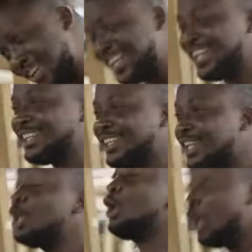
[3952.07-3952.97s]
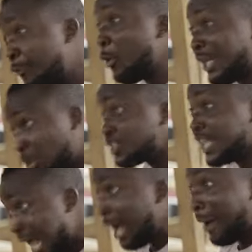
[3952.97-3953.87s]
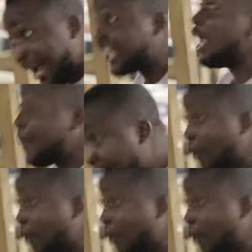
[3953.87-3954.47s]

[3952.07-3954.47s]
Okay. If you want to see how I kill